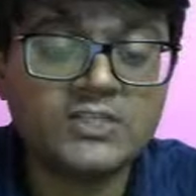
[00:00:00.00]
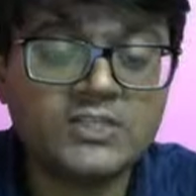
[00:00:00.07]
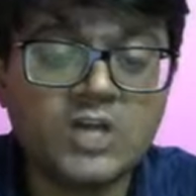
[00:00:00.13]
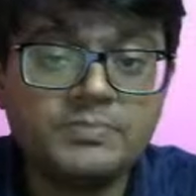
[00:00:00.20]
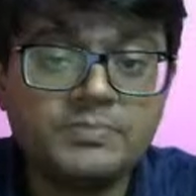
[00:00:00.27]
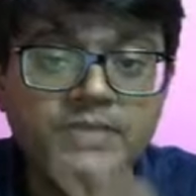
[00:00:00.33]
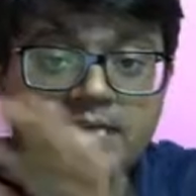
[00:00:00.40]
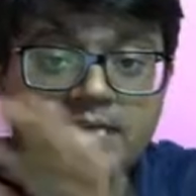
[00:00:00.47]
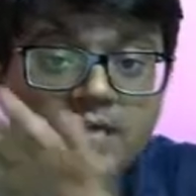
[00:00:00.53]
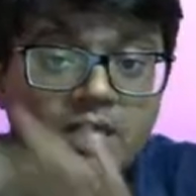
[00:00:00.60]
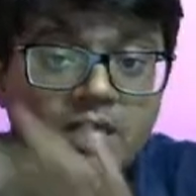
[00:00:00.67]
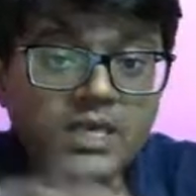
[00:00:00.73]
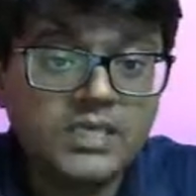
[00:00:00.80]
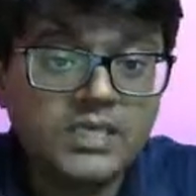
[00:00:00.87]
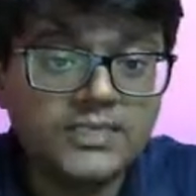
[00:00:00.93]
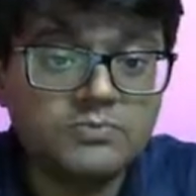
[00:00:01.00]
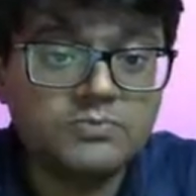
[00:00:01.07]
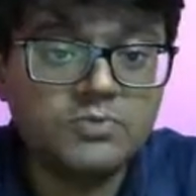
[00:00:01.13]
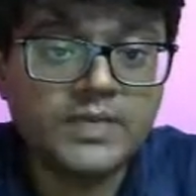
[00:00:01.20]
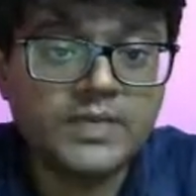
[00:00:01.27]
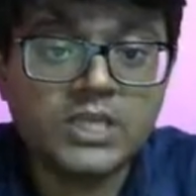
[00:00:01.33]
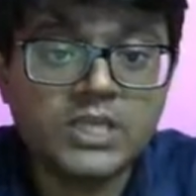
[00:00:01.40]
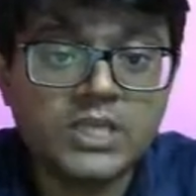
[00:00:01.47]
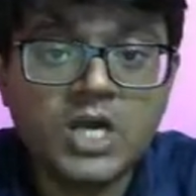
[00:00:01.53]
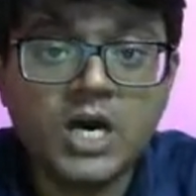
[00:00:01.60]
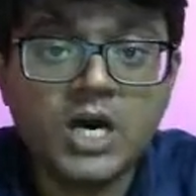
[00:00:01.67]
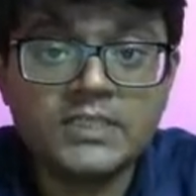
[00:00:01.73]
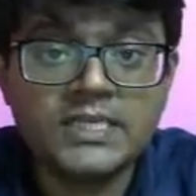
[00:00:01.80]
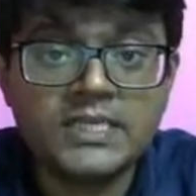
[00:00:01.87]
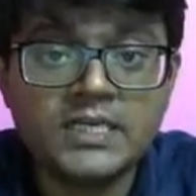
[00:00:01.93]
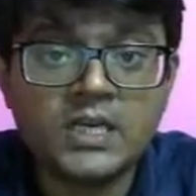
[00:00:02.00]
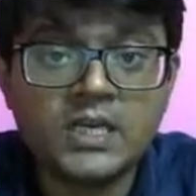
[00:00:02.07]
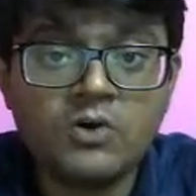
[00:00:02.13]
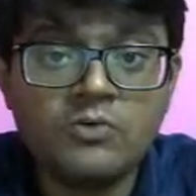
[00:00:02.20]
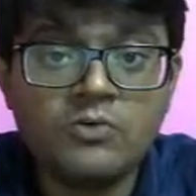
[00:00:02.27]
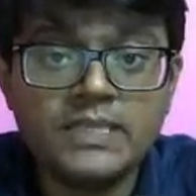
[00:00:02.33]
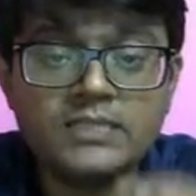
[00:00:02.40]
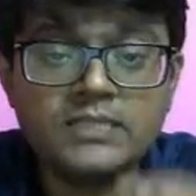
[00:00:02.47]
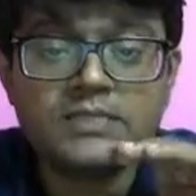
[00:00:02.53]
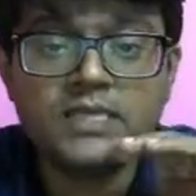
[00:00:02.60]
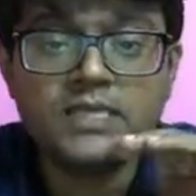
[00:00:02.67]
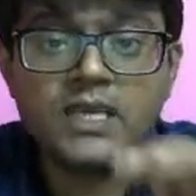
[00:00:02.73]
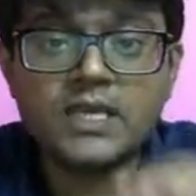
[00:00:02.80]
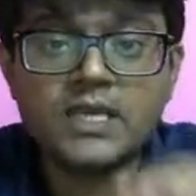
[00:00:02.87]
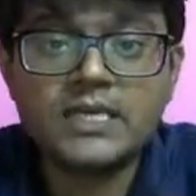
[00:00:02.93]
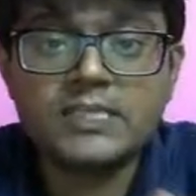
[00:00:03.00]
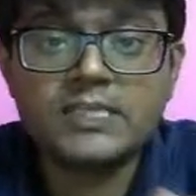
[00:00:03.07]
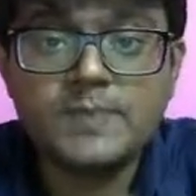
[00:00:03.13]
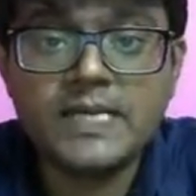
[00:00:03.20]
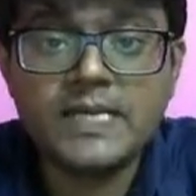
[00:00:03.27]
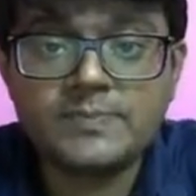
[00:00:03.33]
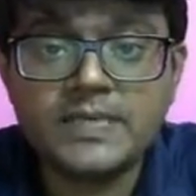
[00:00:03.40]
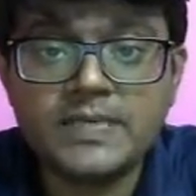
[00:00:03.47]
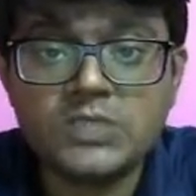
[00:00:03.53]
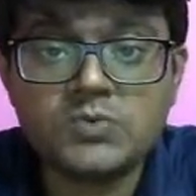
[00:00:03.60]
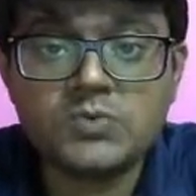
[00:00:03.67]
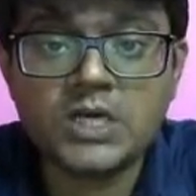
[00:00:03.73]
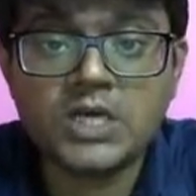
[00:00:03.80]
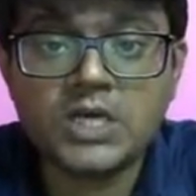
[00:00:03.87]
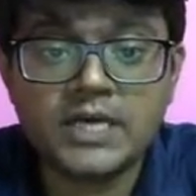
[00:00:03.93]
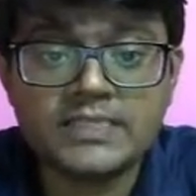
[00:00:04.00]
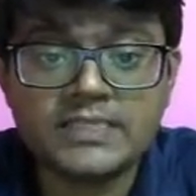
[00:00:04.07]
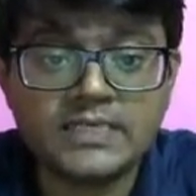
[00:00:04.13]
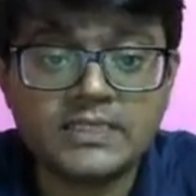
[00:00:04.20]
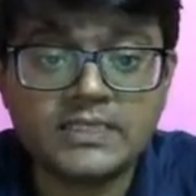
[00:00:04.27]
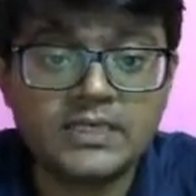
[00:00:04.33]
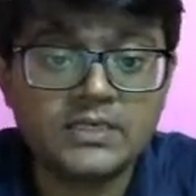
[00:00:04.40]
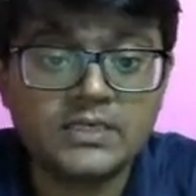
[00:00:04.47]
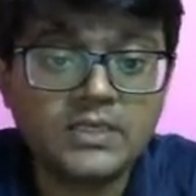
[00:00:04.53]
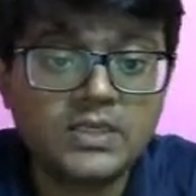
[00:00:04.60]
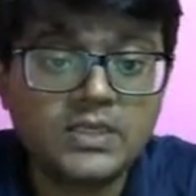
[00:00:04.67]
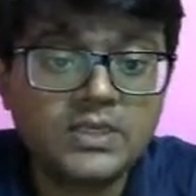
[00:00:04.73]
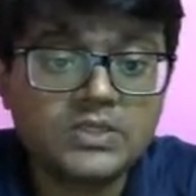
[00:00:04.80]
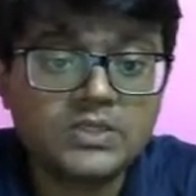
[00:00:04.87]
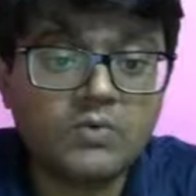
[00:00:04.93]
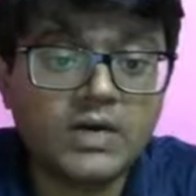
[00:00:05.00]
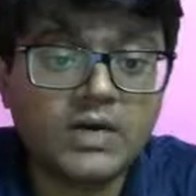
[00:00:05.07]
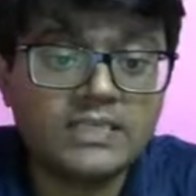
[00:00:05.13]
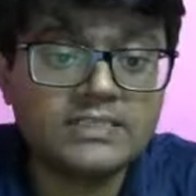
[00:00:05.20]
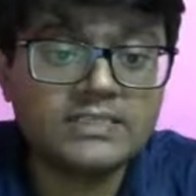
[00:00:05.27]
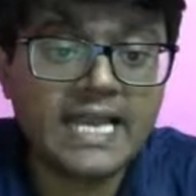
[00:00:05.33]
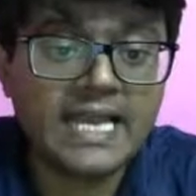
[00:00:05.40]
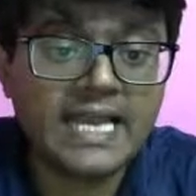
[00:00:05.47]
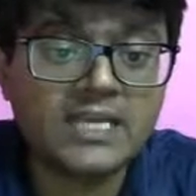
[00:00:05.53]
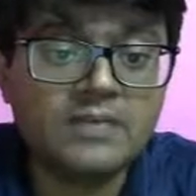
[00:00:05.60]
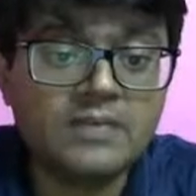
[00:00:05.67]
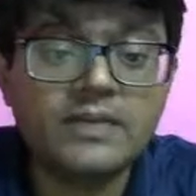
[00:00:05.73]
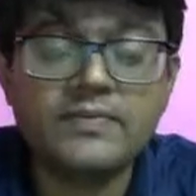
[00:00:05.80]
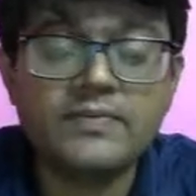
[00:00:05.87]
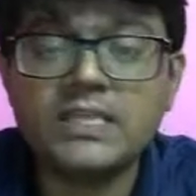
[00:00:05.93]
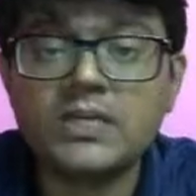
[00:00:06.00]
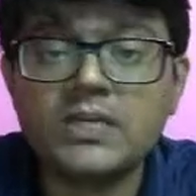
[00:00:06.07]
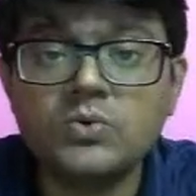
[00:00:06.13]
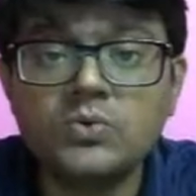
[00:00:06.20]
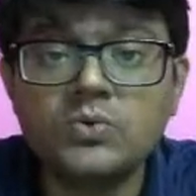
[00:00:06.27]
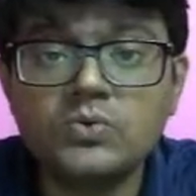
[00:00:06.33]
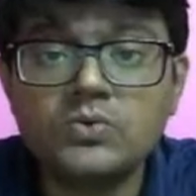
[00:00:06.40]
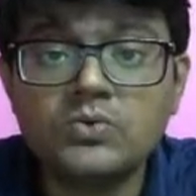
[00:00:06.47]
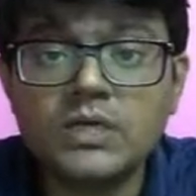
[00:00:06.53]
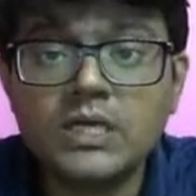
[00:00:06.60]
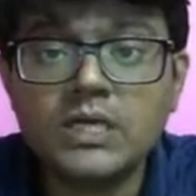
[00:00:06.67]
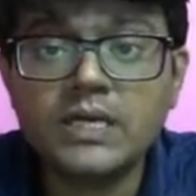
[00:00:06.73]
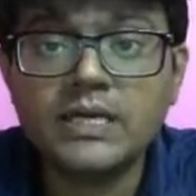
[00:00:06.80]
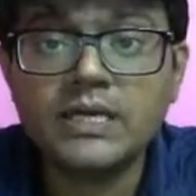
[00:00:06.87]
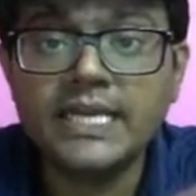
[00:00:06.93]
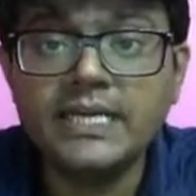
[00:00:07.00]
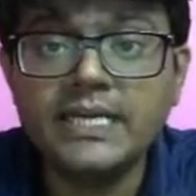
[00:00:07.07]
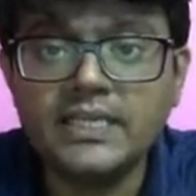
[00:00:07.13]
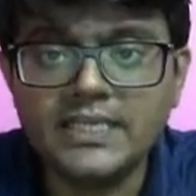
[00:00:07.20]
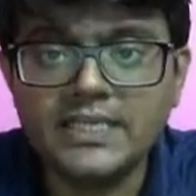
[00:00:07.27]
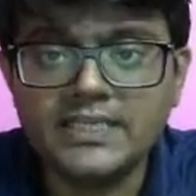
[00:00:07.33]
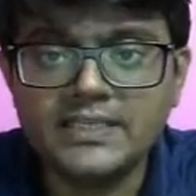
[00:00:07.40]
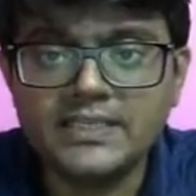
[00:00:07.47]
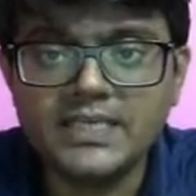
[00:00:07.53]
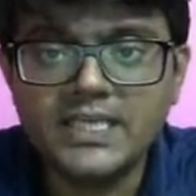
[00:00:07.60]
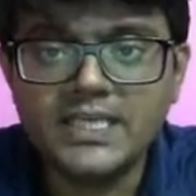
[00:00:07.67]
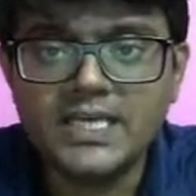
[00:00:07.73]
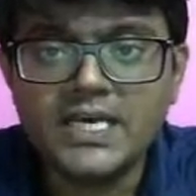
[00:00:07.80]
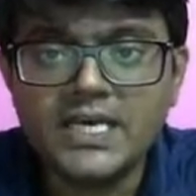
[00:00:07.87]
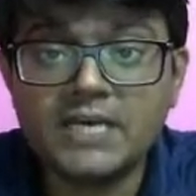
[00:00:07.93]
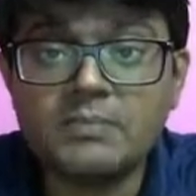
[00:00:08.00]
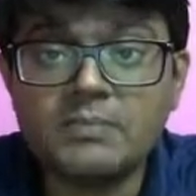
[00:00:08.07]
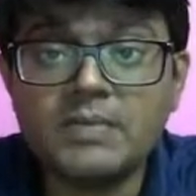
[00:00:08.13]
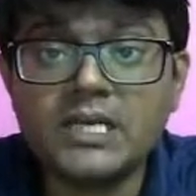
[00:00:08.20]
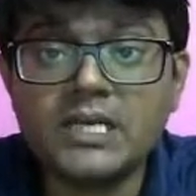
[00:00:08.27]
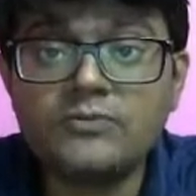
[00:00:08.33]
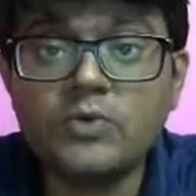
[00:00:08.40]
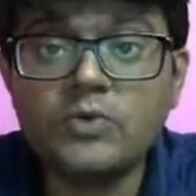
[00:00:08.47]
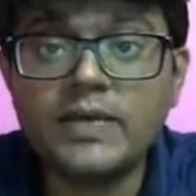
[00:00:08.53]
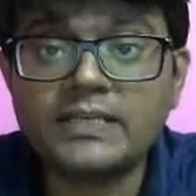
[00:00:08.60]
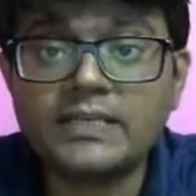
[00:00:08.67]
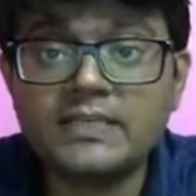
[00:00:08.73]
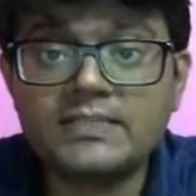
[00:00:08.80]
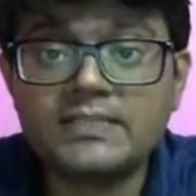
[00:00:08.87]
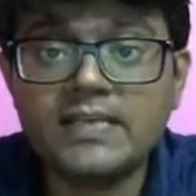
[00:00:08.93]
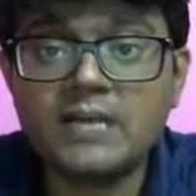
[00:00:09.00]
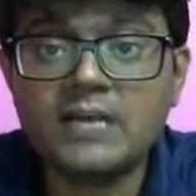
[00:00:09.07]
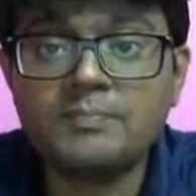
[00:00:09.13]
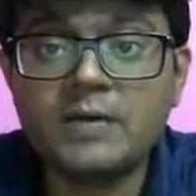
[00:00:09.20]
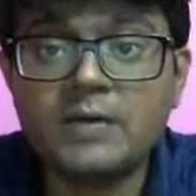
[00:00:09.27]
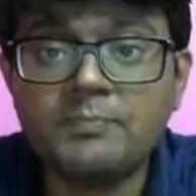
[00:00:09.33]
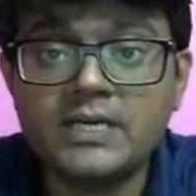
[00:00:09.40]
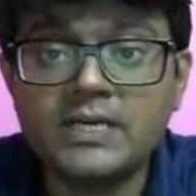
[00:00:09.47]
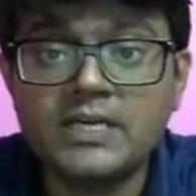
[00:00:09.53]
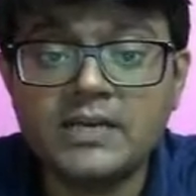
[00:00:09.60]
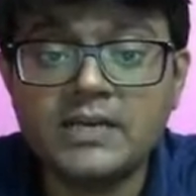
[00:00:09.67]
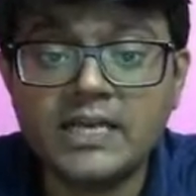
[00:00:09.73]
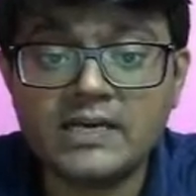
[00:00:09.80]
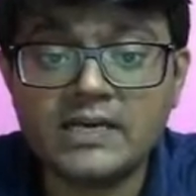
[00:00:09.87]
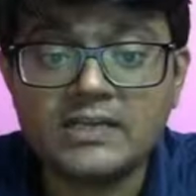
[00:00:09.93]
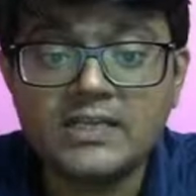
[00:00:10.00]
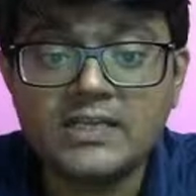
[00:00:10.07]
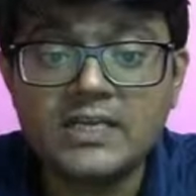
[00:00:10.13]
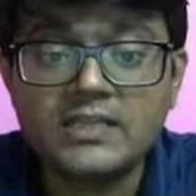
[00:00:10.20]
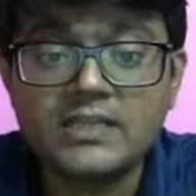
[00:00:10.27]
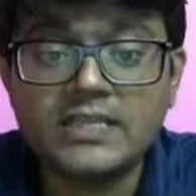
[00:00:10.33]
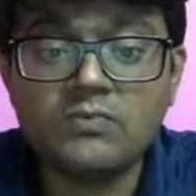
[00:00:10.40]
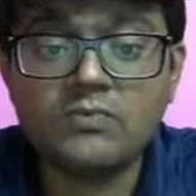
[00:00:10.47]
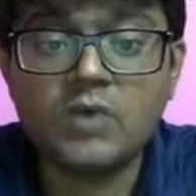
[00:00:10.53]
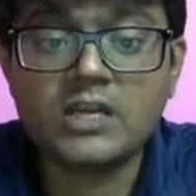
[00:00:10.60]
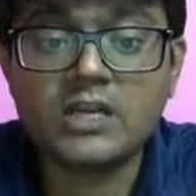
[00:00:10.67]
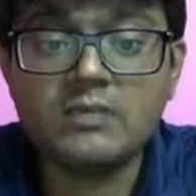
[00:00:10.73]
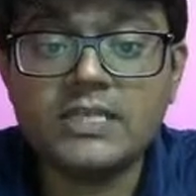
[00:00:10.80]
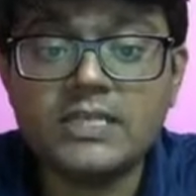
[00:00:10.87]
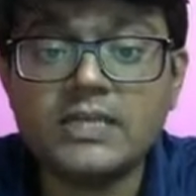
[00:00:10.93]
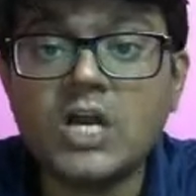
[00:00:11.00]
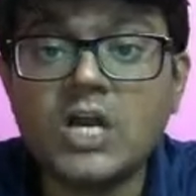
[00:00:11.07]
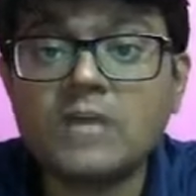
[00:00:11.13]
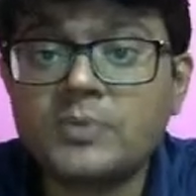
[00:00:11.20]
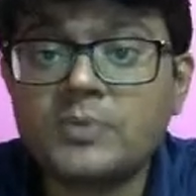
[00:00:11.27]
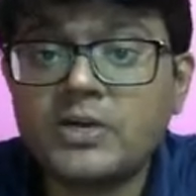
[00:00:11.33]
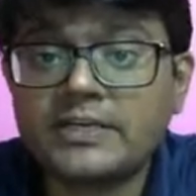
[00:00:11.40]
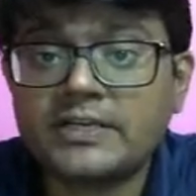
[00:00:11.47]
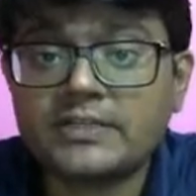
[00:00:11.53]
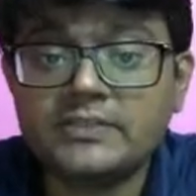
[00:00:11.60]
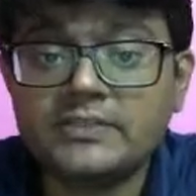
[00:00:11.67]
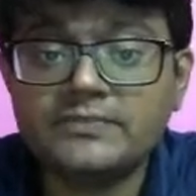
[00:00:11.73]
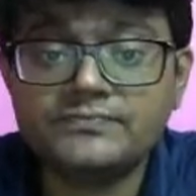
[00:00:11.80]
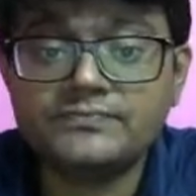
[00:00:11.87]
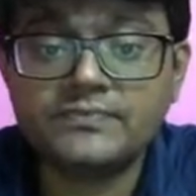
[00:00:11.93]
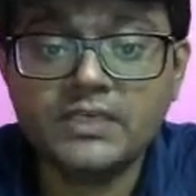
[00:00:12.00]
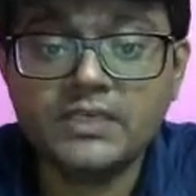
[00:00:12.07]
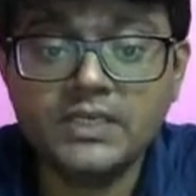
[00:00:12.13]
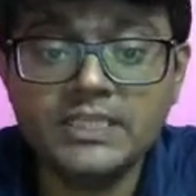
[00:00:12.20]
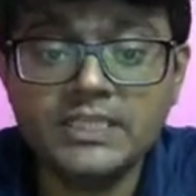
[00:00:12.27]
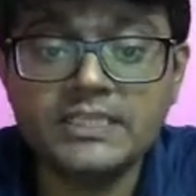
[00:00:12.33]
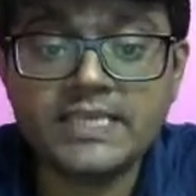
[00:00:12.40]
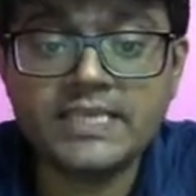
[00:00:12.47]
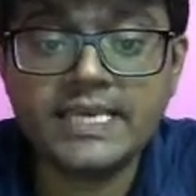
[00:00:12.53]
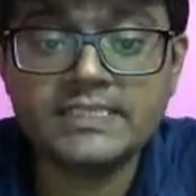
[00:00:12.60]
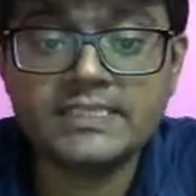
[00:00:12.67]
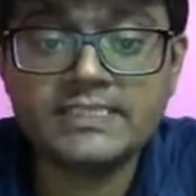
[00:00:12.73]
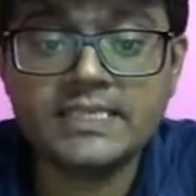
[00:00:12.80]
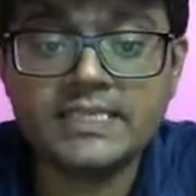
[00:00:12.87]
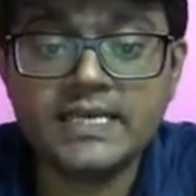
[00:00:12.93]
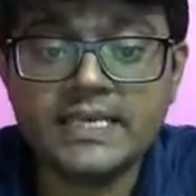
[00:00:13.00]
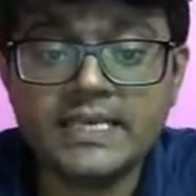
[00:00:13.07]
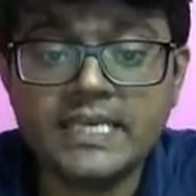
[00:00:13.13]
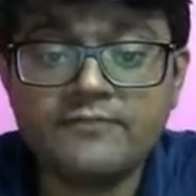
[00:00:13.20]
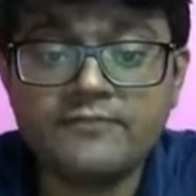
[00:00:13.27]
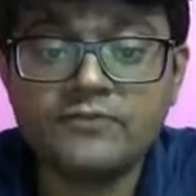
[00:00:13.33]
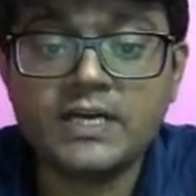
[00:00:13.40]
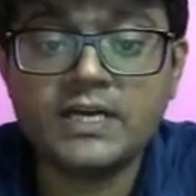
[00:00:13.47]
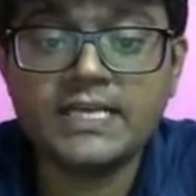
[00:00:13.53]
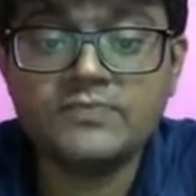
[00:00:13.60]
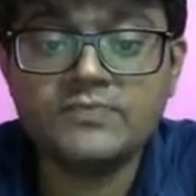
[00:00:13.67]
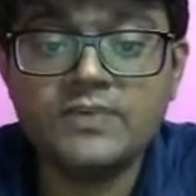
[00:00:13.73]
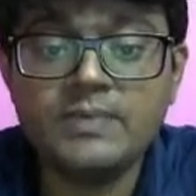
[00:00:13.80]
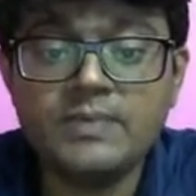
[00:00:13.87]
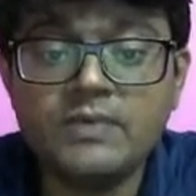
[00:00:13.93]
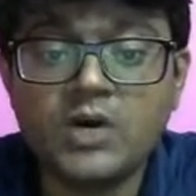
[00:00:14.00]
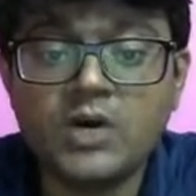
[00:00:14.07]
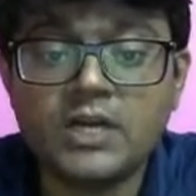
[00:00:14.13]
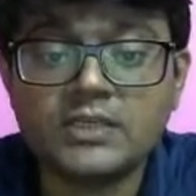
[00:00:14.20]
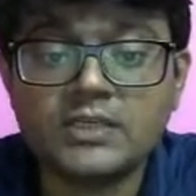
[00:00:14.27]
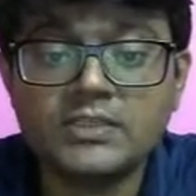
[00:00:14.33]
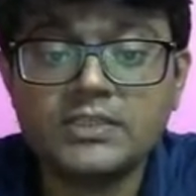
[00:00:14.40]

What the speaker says: object? He is moving on the horizontal ground, means displacement is what? Horizontal. So what is the angle between the two? 90. Remember, if two vectors are perpendicular, then what will be the dot product? In this case, F dot S will be what?